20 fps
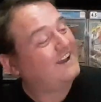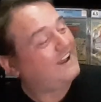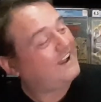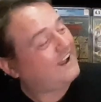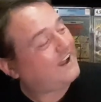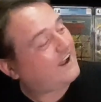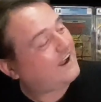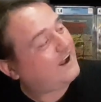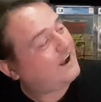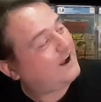
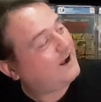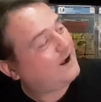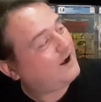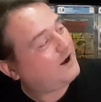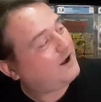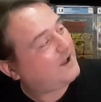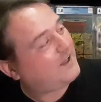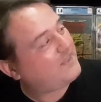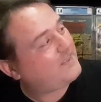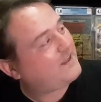
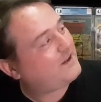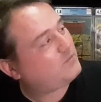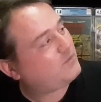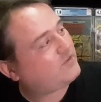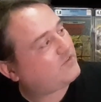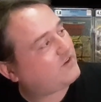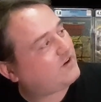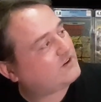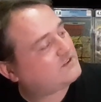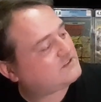And then
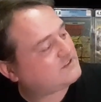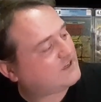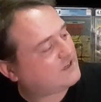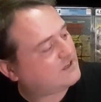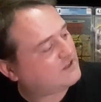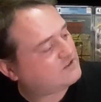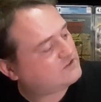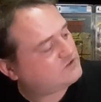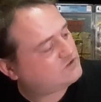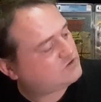we've got
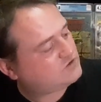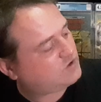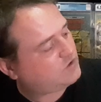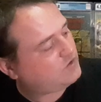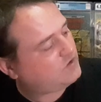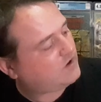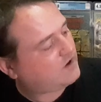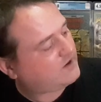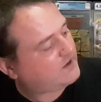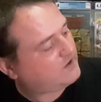
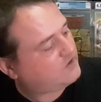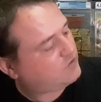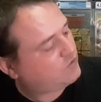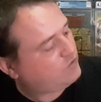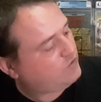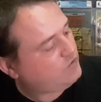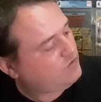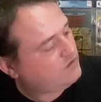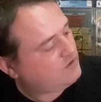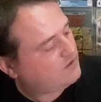
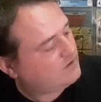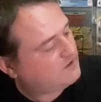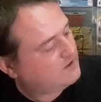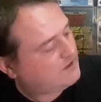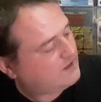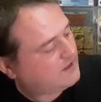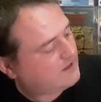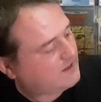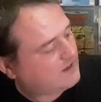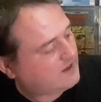292
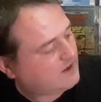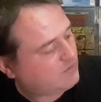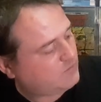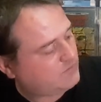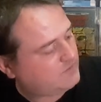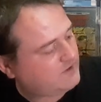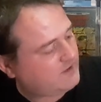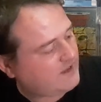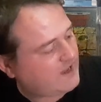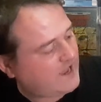
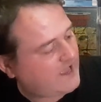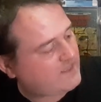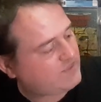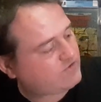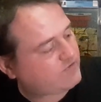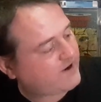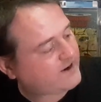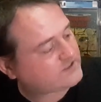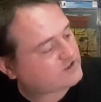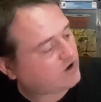with the
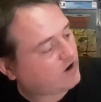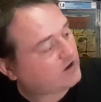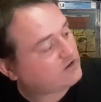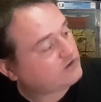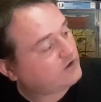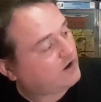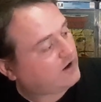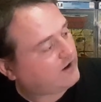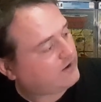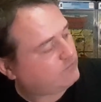Anthrax
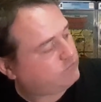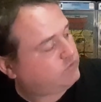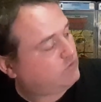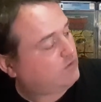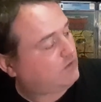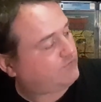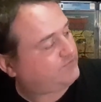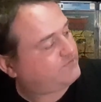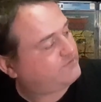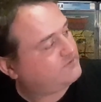Hotline.
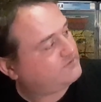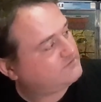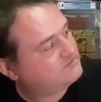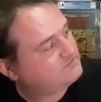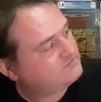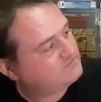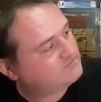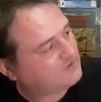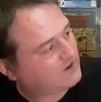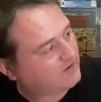Poof.
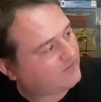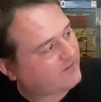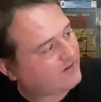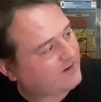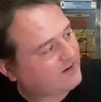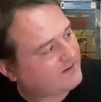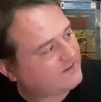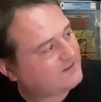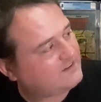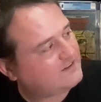All
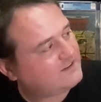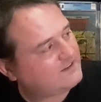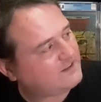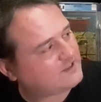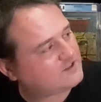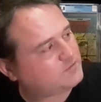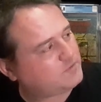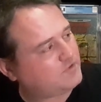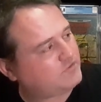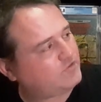right,
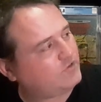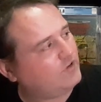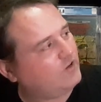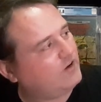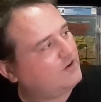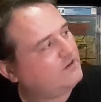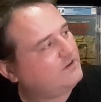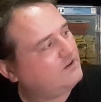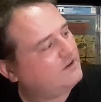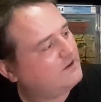that's a bit full
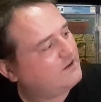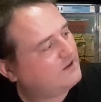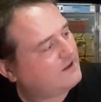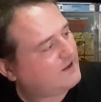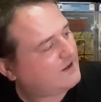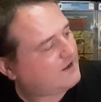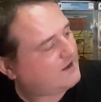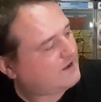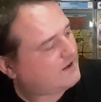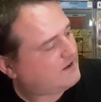on.
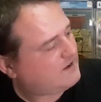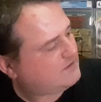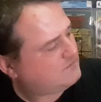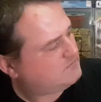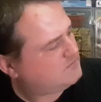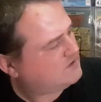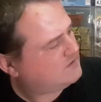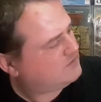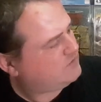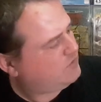
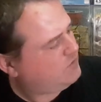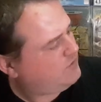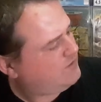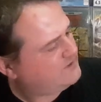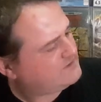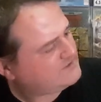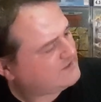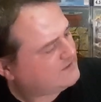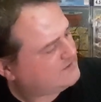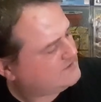Who
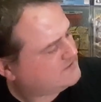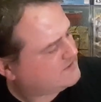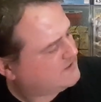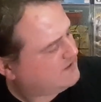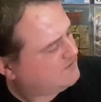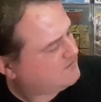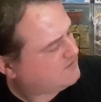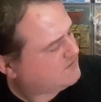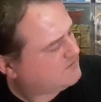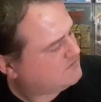has done this
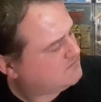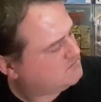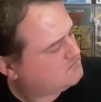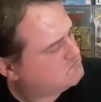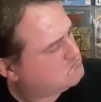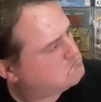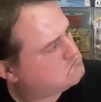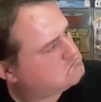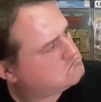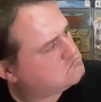cover?
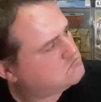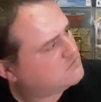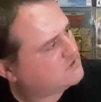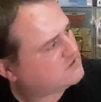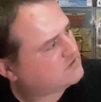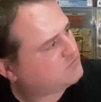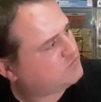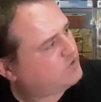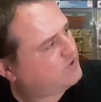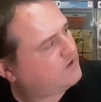
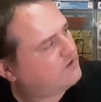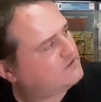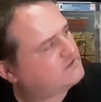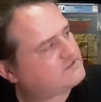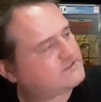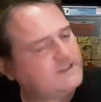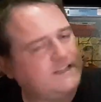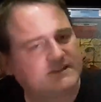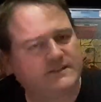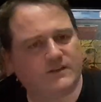It's a pretty
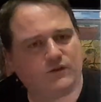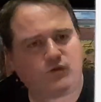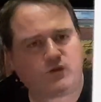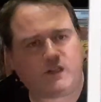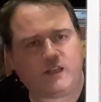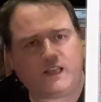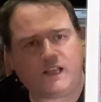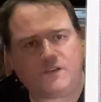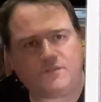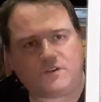snazzy
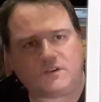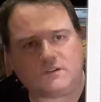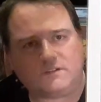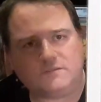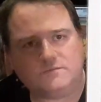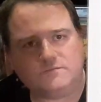looking cover.